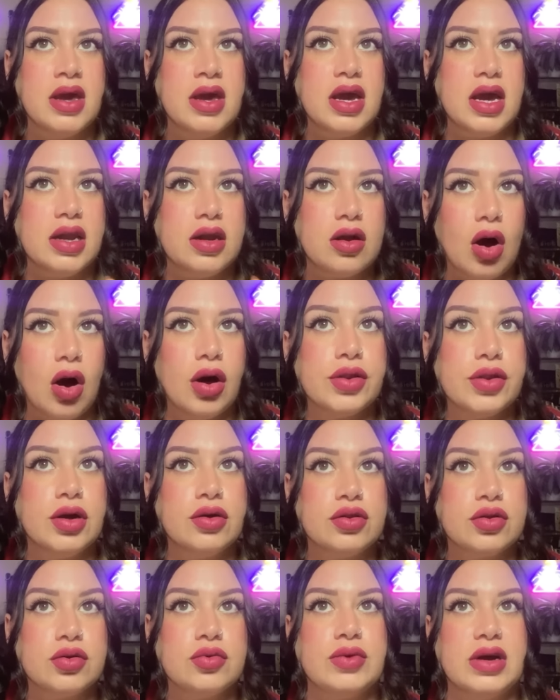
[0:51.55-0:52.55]
And
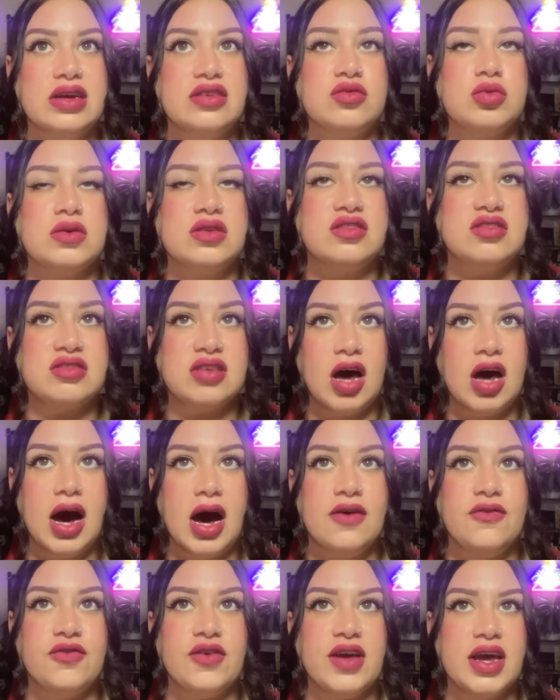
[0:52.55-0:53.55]
although the race was
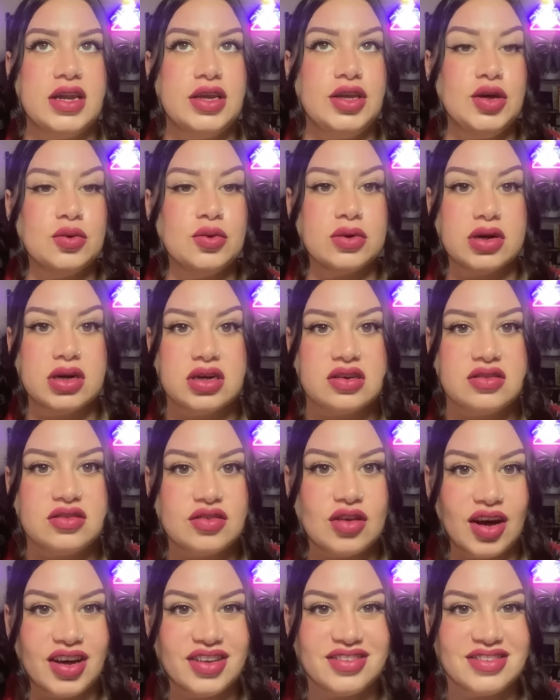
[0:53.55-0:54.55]
tough and you were
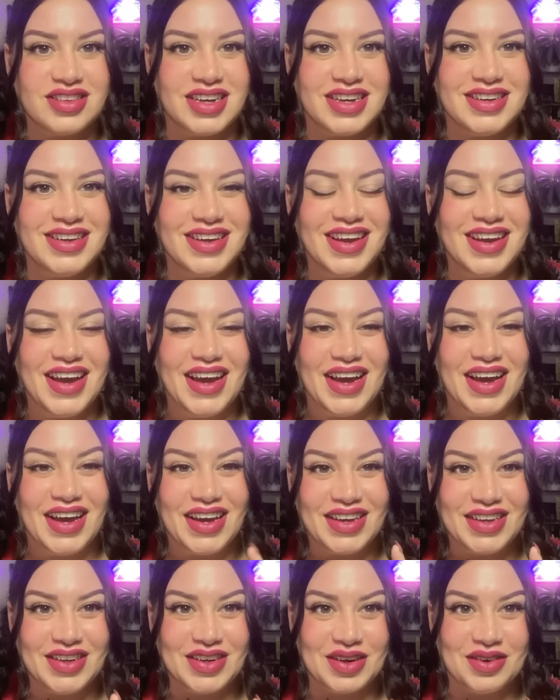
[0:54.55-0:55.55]
exhausted,
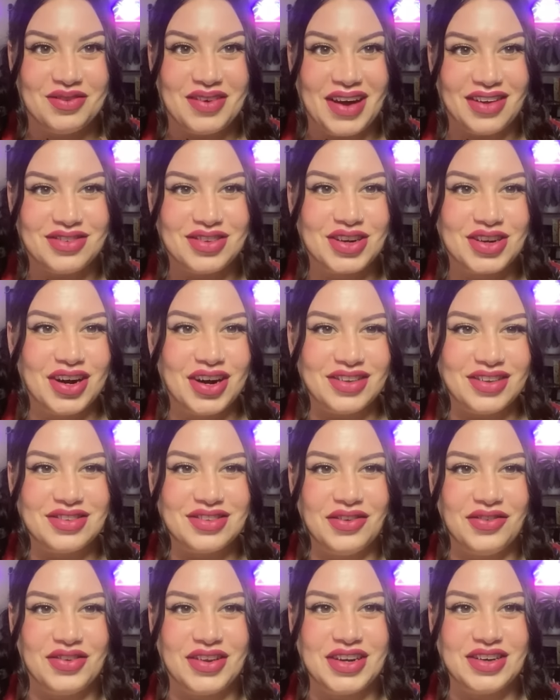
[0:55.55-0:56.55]
you're about to cross
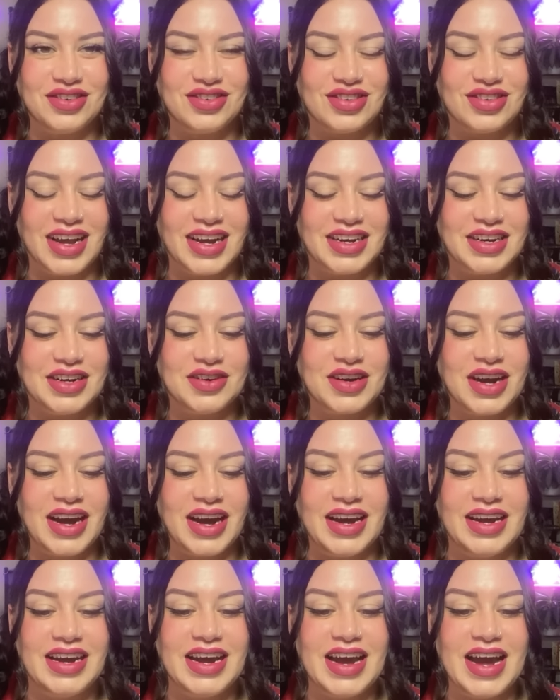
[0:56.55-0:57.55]
the finish line,
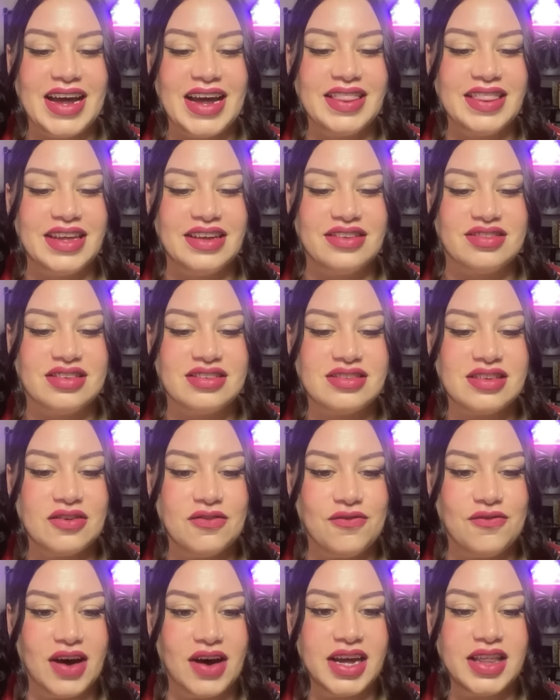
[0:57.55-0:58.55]
okay? And this is
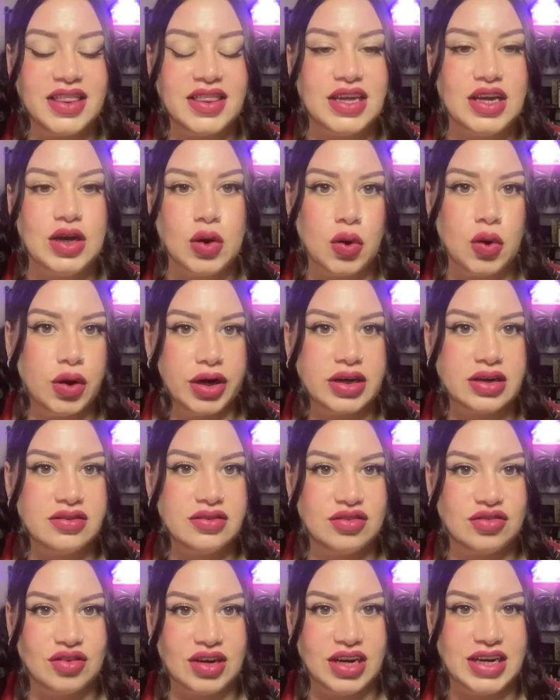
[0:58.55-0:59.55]
divinely
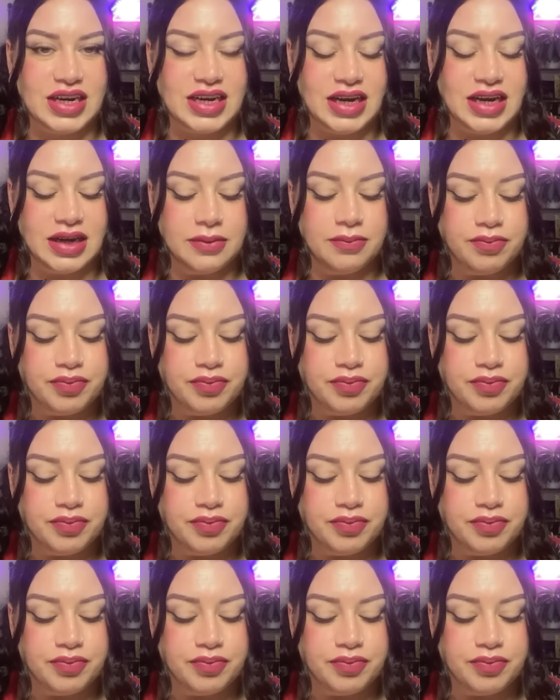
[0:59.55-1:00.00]
orchestrated.